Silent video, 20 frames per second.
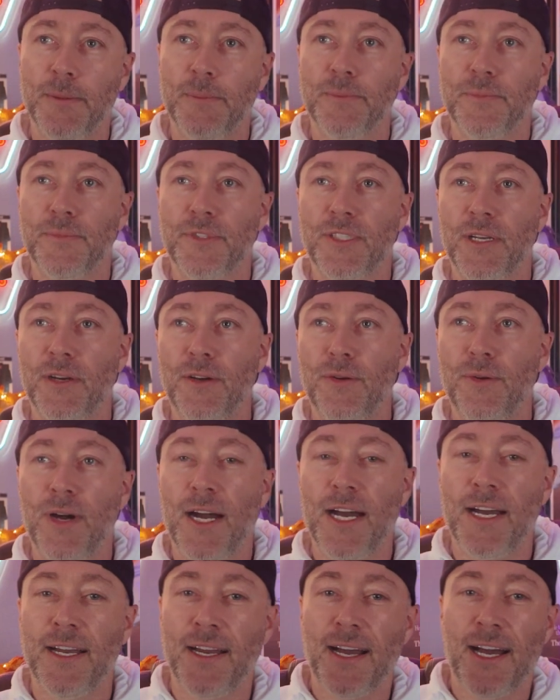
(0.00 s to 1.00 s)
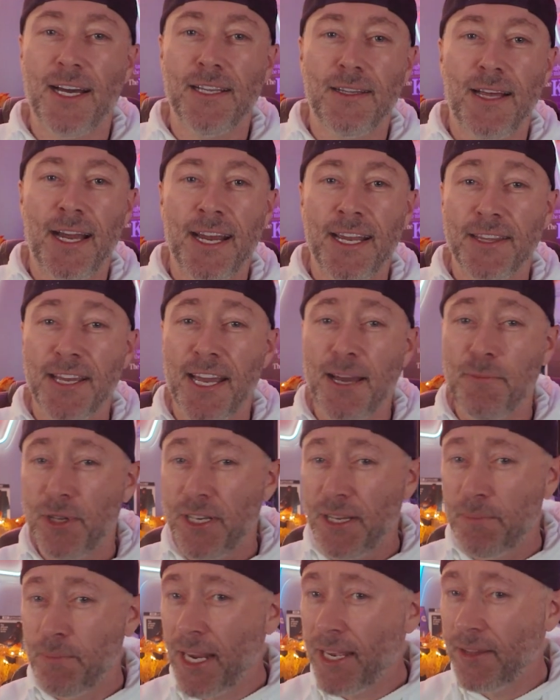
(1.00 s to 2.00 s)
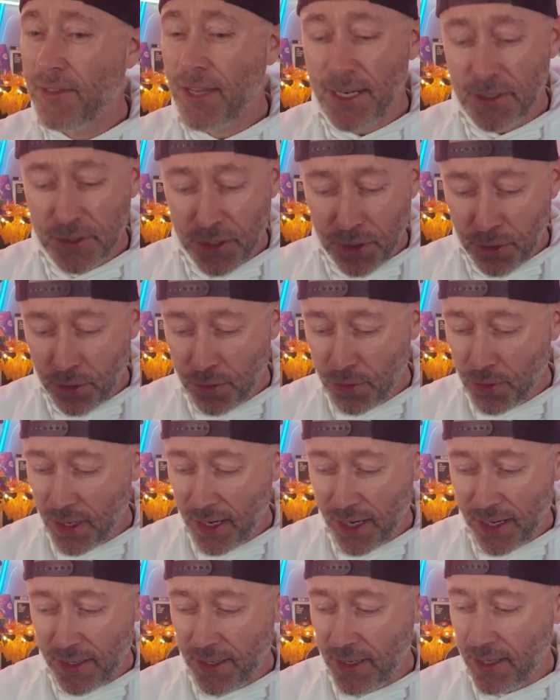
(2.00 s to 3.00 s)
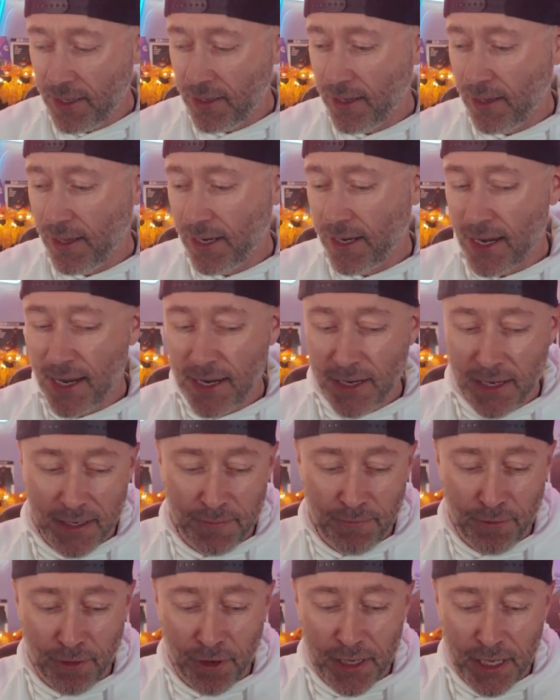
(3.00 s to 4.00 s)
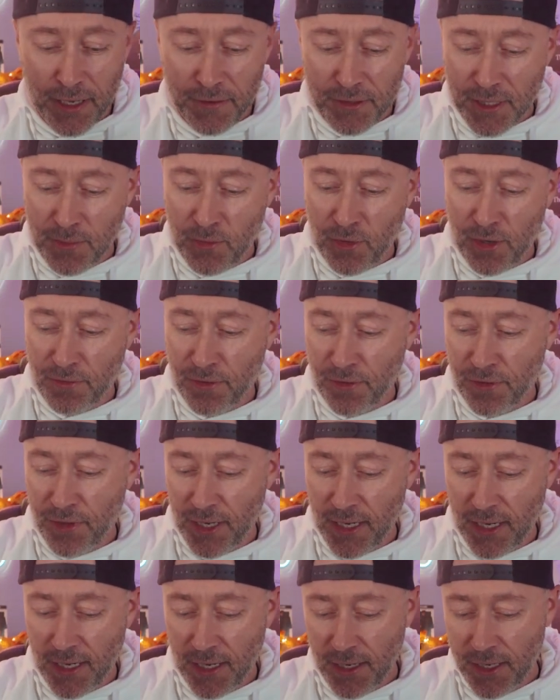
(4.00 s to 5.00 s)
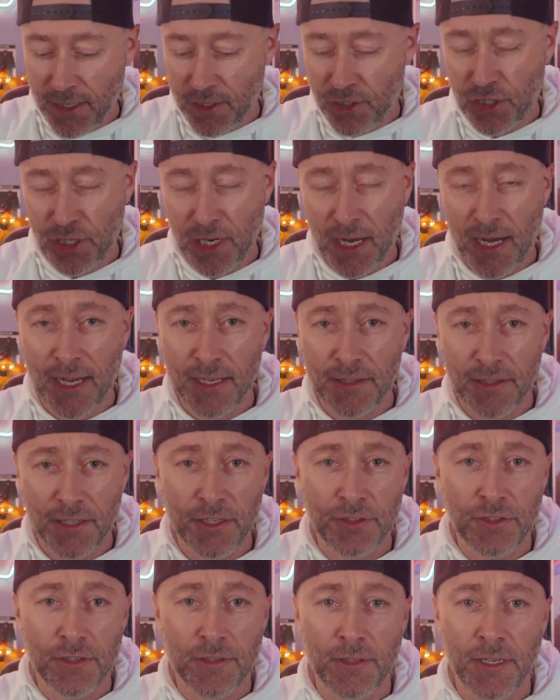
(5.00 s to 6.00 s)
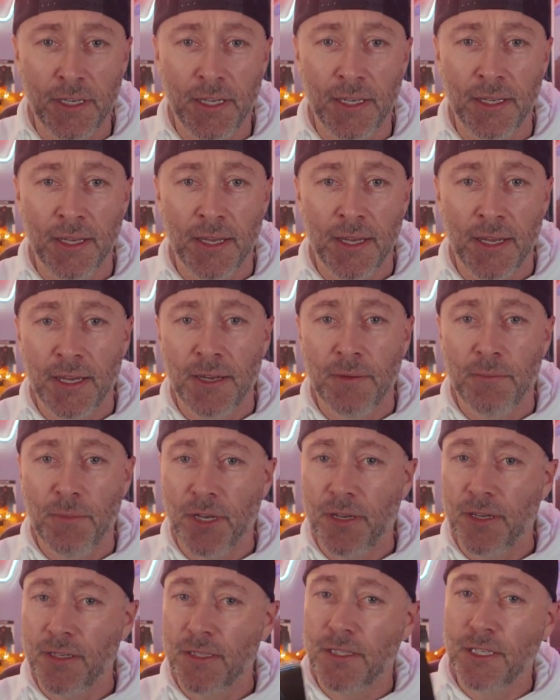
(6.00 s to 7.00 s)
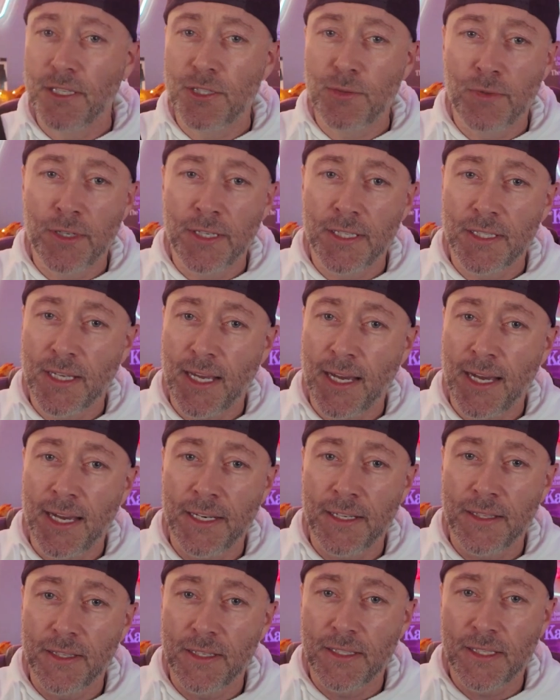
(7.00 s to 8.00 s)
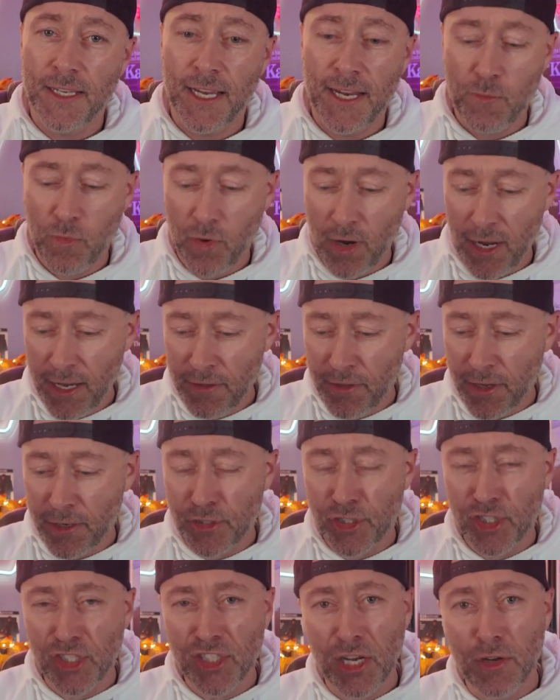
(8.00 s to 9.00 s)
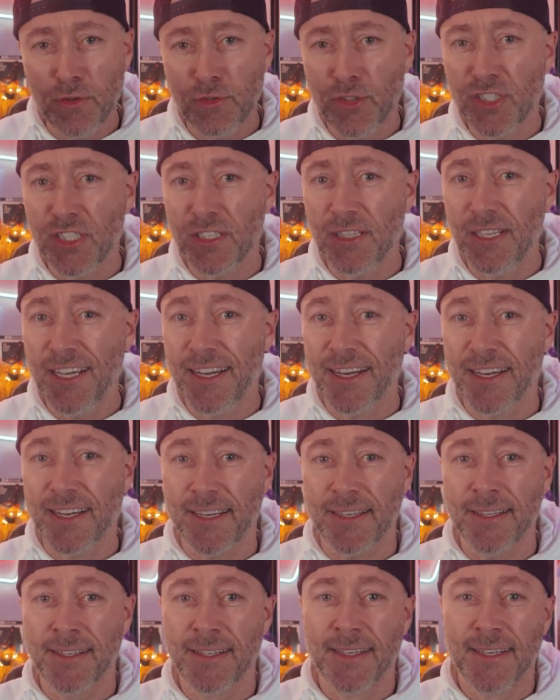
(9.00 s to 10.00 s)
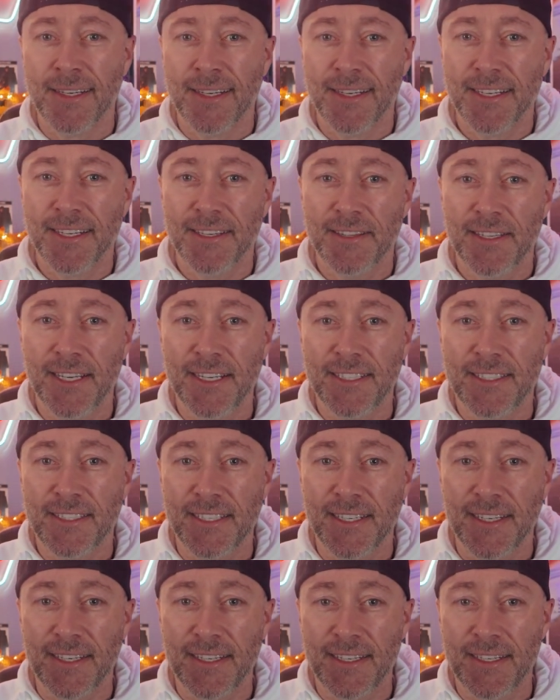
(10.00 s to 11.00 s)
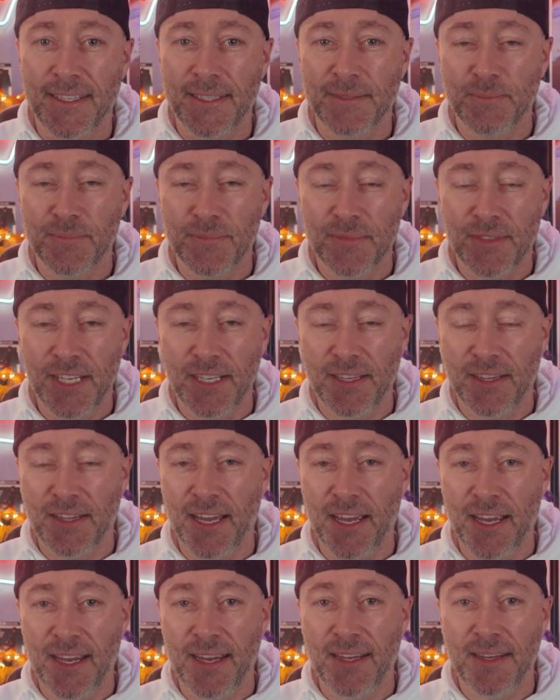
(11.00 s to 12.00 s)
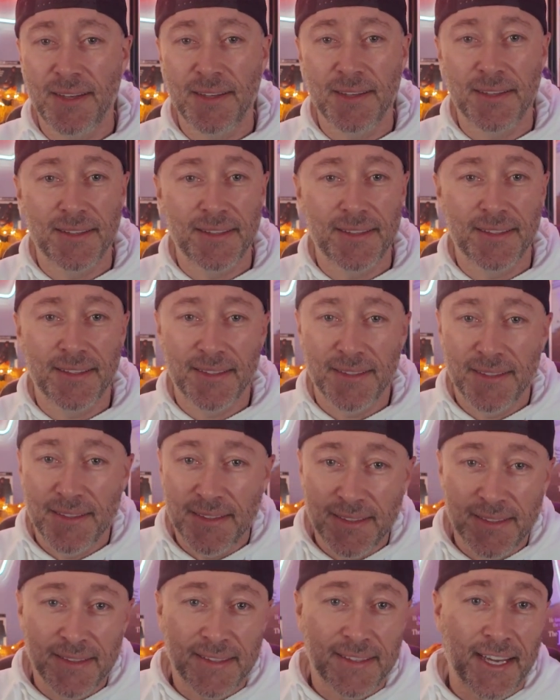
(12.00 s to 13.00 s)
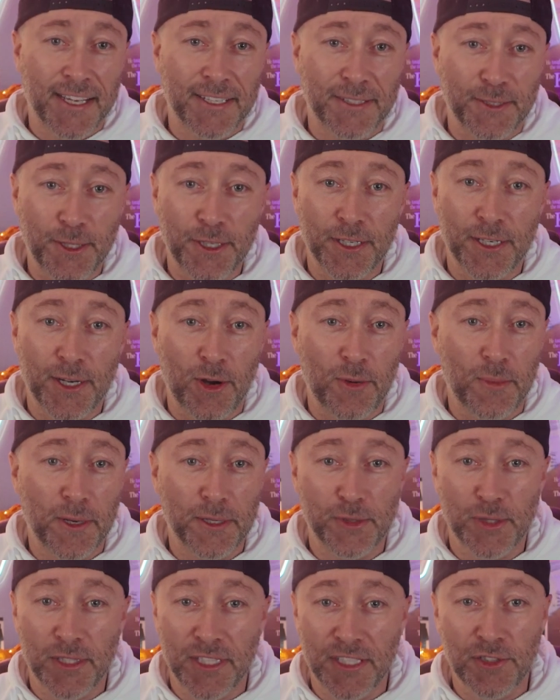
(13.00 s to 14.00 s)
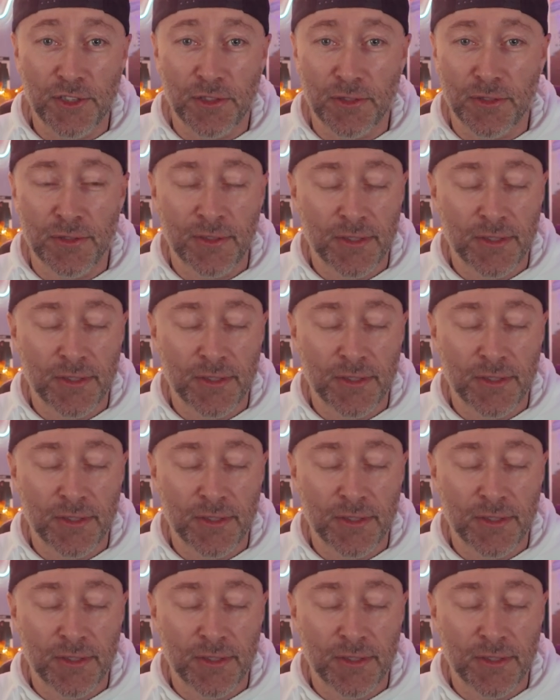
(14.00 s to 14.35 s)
So I like that, but man, they do. And it, like, I could forgive someone for thinking it's shot digitally, because this one is kind of the same way. They're so slick that they look almost digital.